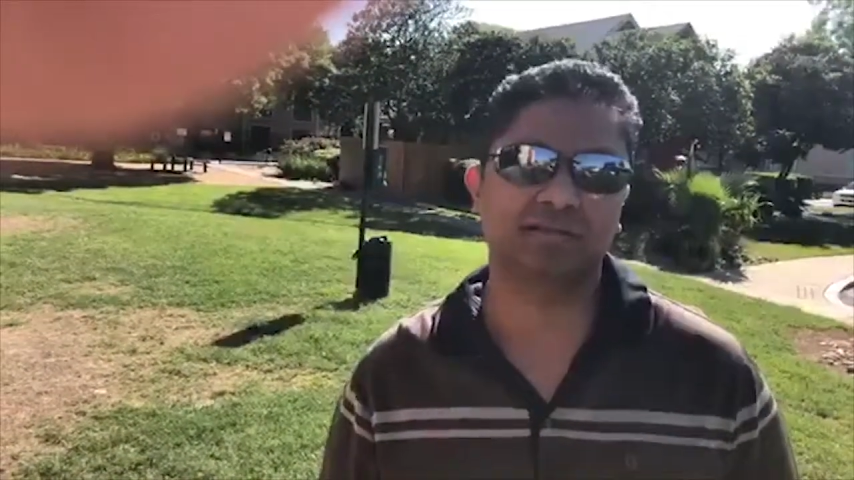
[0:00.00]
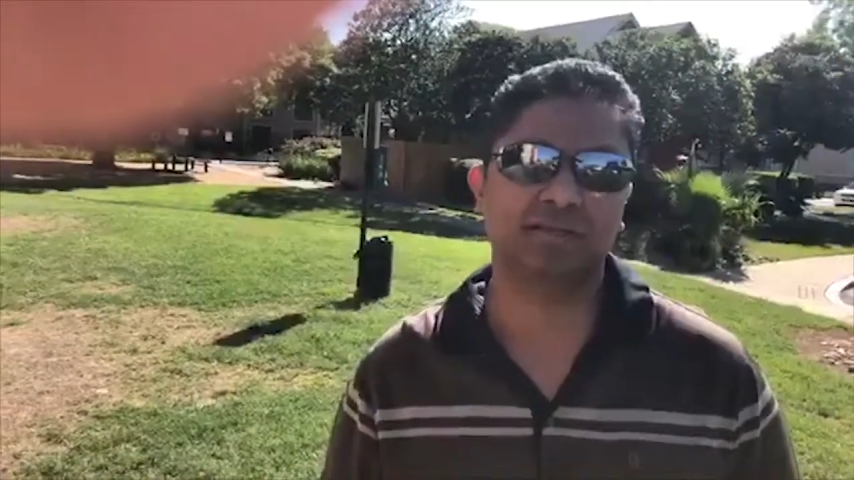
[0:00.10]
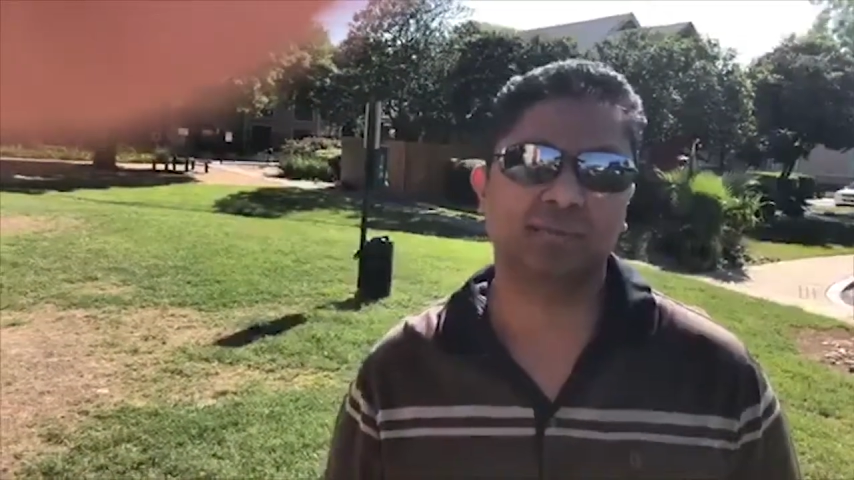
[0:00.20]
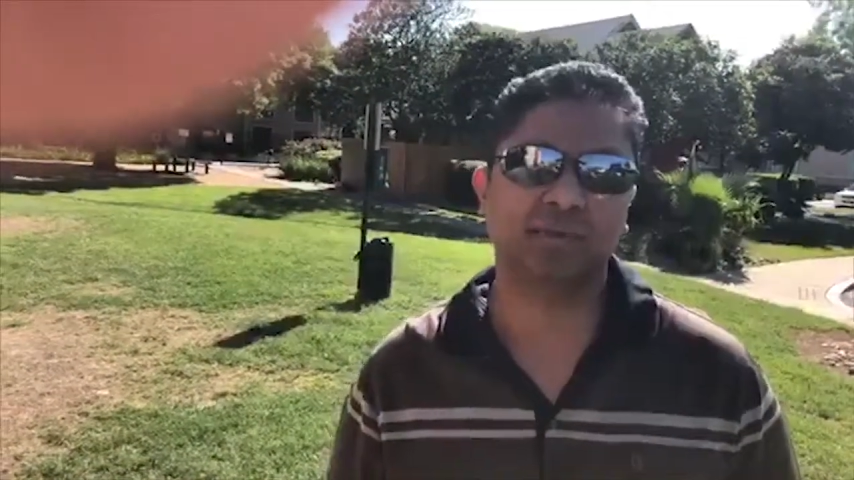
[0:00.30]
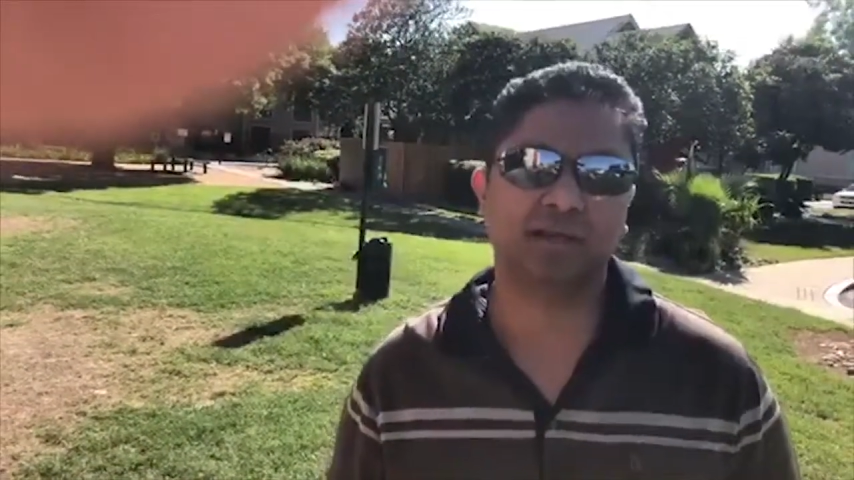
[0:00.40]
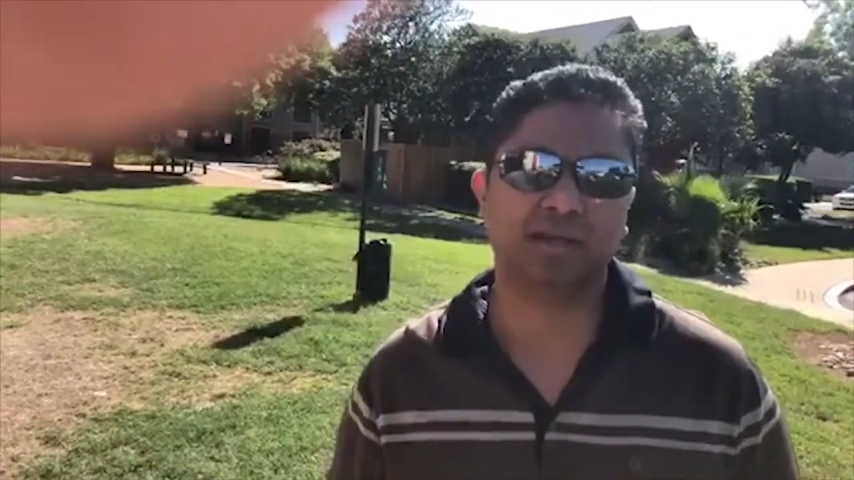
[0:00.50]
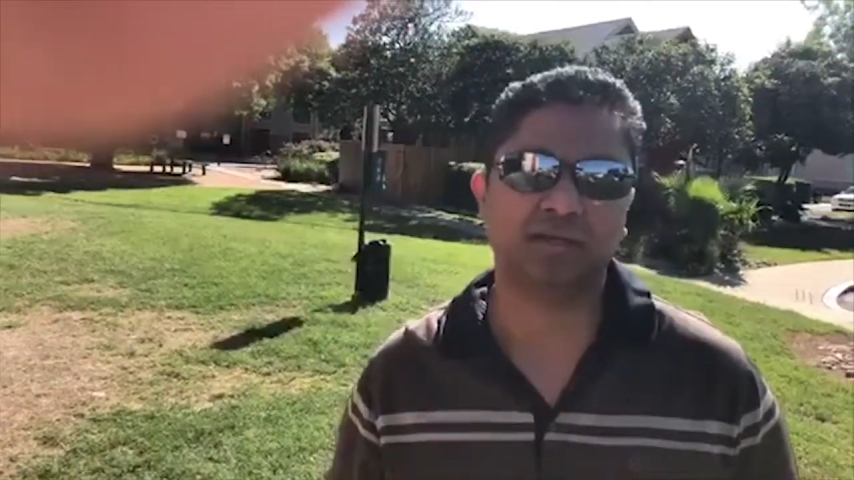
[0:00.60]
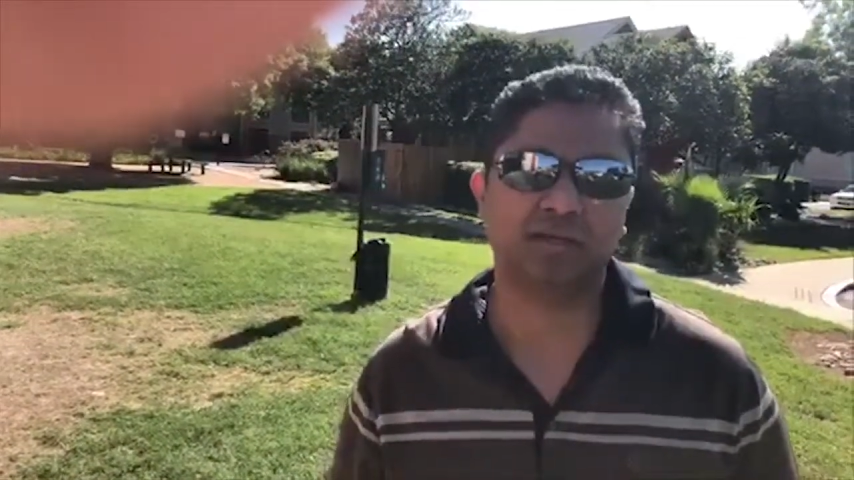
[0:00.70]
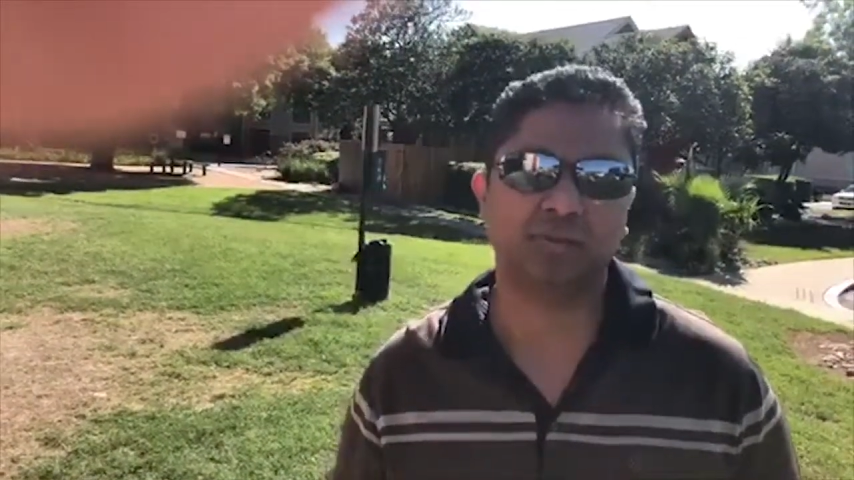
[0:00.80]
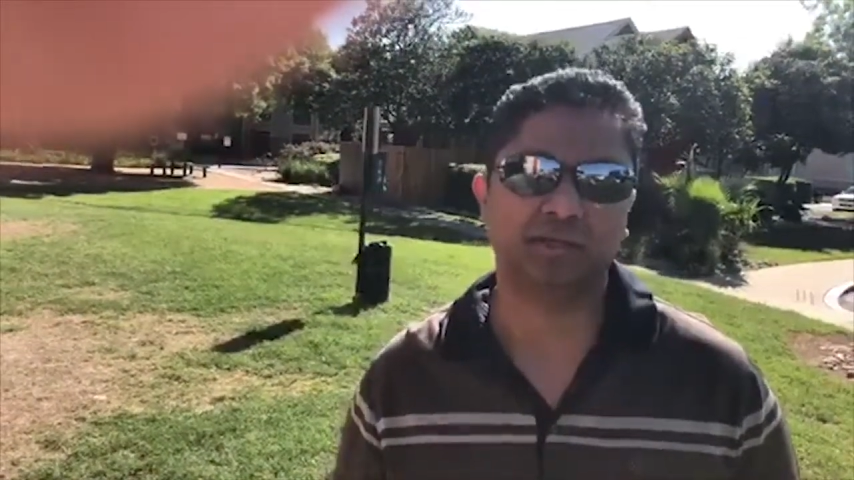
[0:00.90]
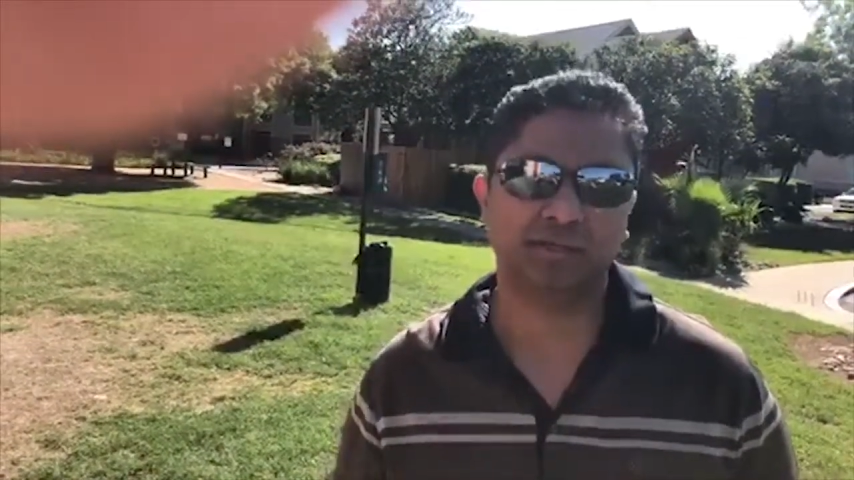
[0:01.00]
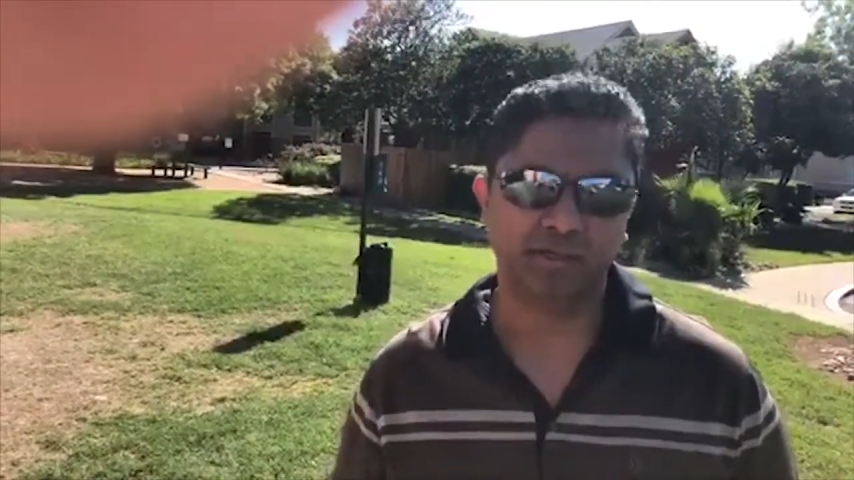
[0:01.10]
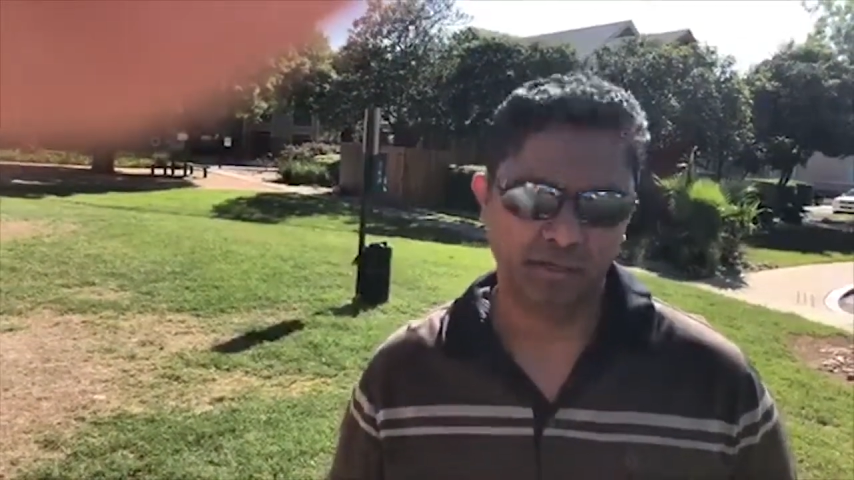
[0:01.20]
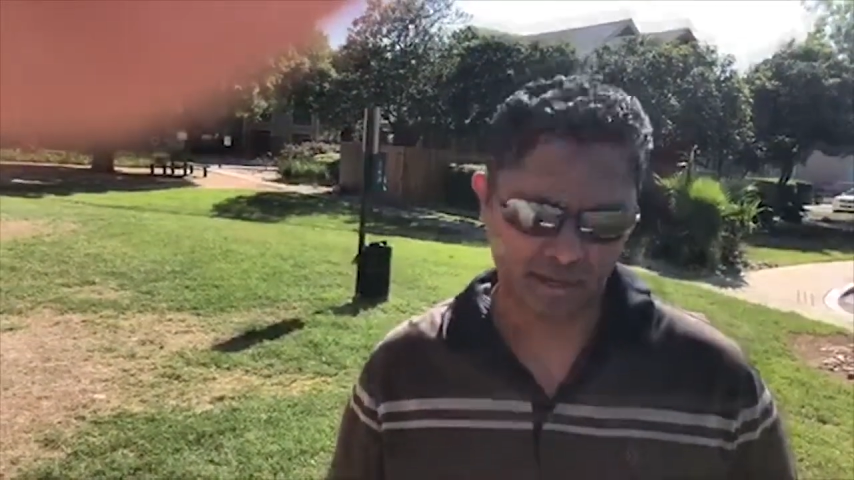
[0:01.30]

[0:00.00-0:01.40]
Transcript: CPA can do it.